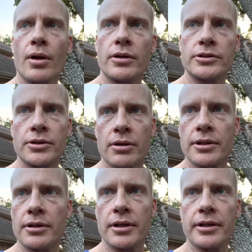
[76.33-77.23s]
started
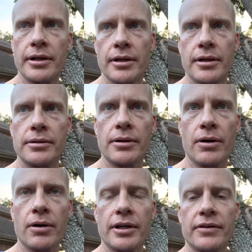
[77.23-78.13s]
on the
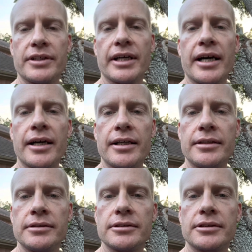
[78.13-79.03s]
heart healthy diet
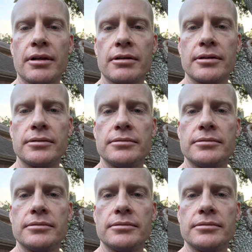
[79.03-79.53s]
and started